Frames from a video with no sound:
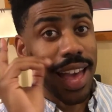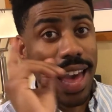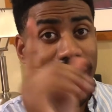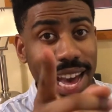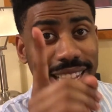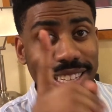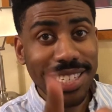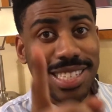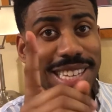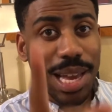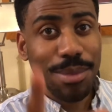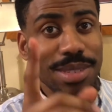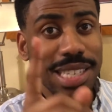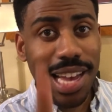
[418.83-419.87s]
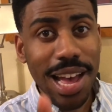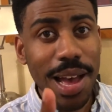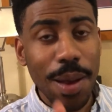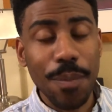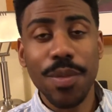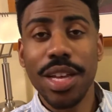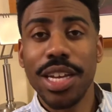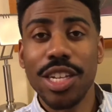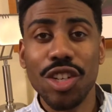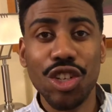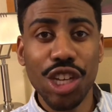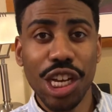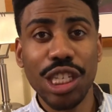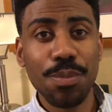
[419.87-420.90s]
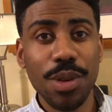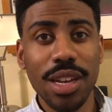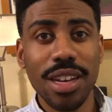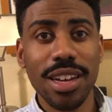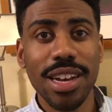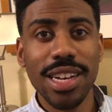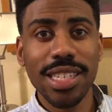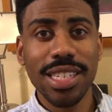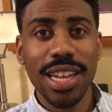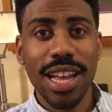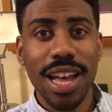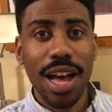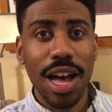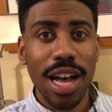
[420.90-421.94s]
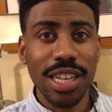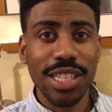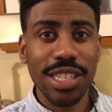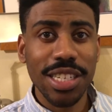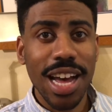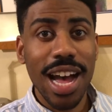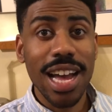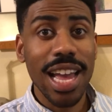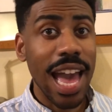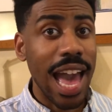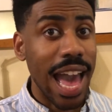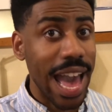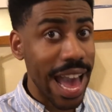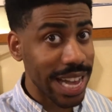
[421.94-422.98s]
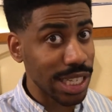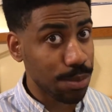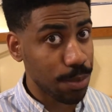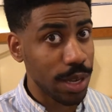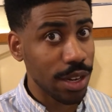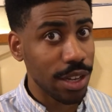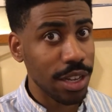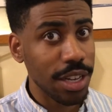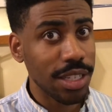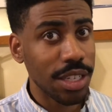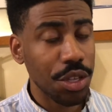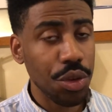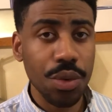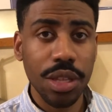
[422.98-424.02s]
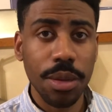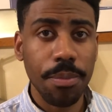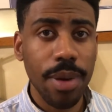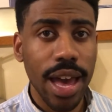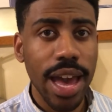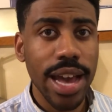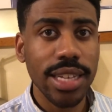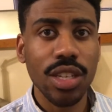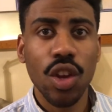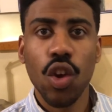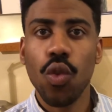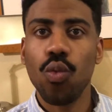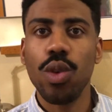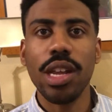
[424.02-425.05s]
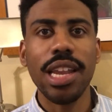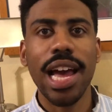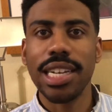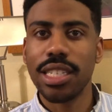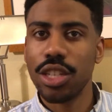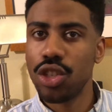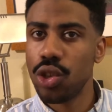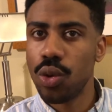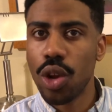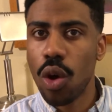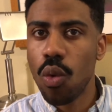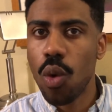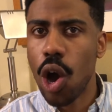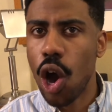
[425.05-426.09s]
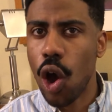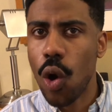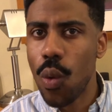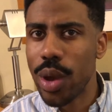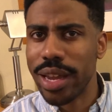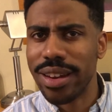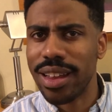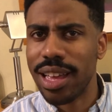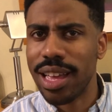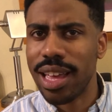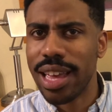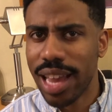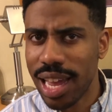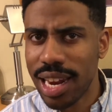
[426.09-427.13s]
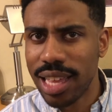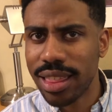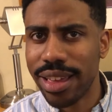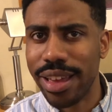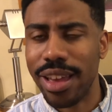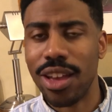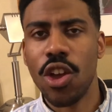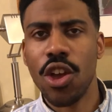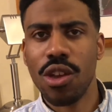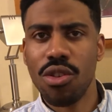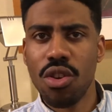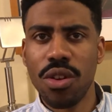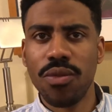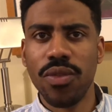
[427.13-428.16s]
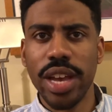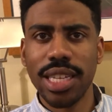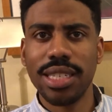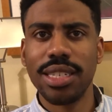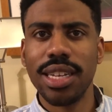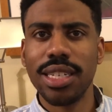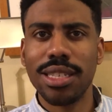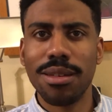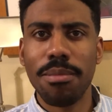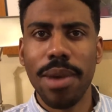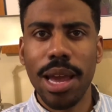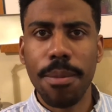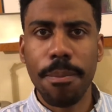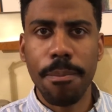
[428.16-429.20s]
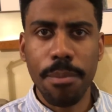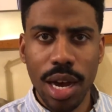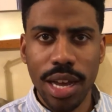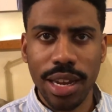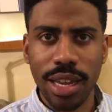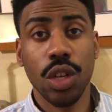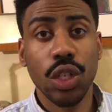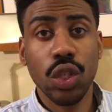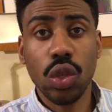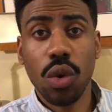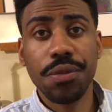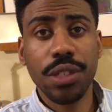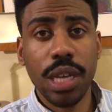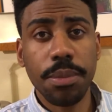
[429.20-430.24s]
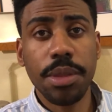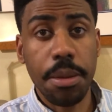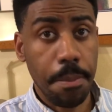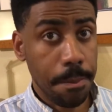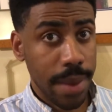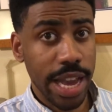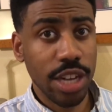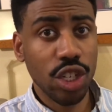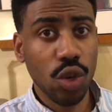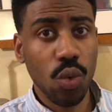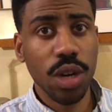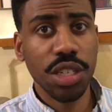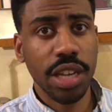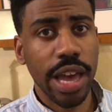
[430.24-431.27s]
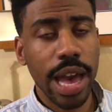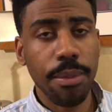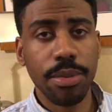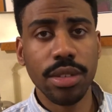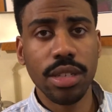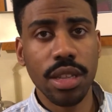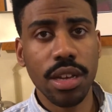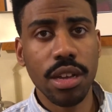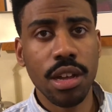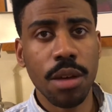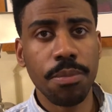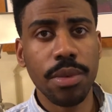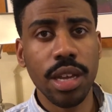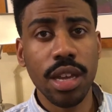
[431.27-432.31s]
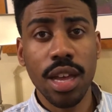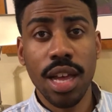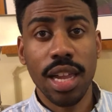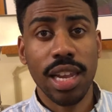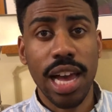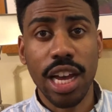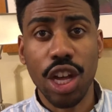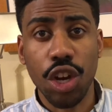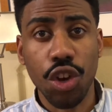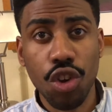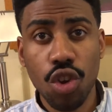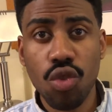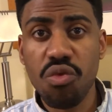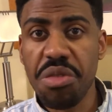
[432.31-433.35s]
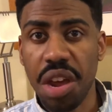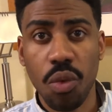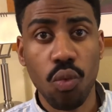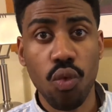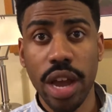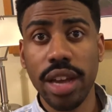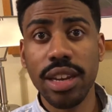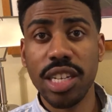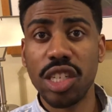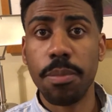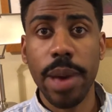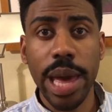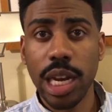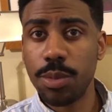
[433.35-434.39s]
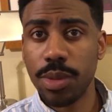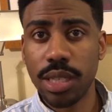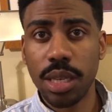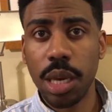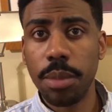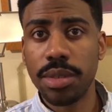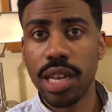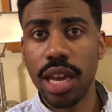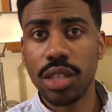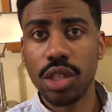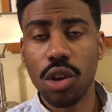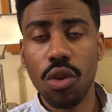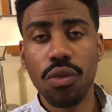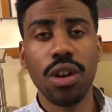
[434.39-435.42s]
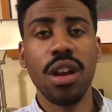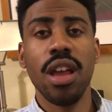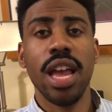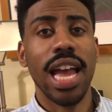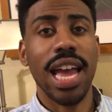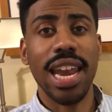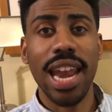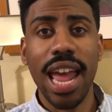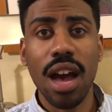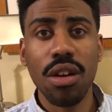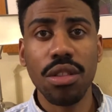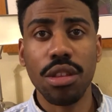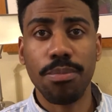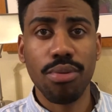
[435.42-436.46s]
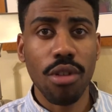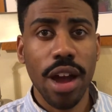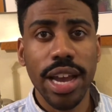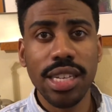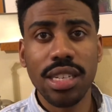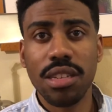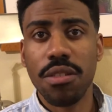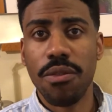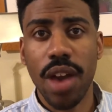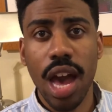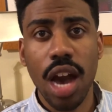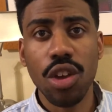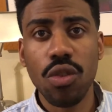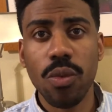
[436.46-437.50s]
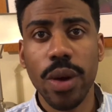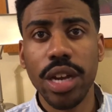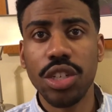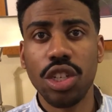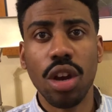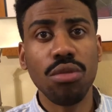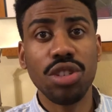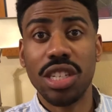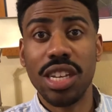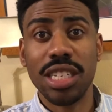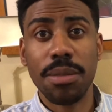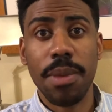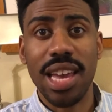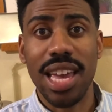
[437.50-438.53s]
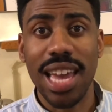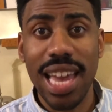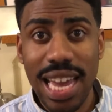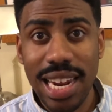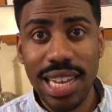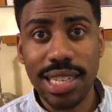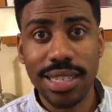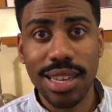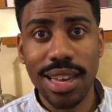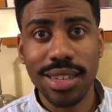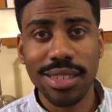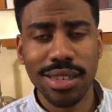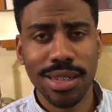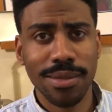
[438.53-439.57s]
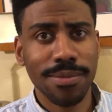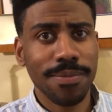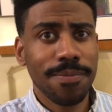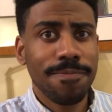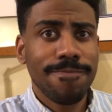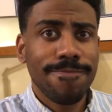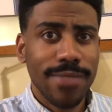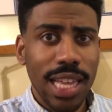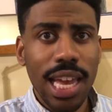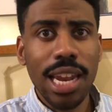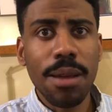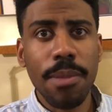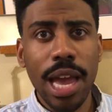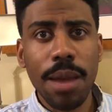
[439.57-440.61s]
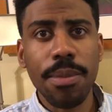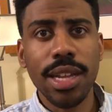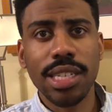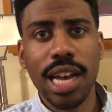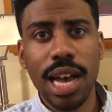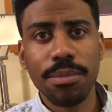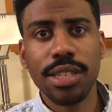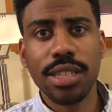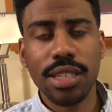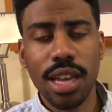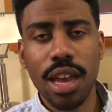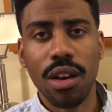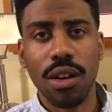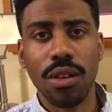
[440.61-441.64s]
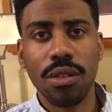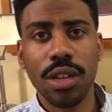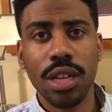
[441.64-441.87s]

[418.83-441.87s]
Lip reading: At the same time, just because a stock has been good to you in the past, realize that you don't owe it anything. You're investing to make money. So if something major were to happen to the company, like a new and reckless management team takes over, and now the price to value ratio just doesn't make any sense, then it may be time to sell.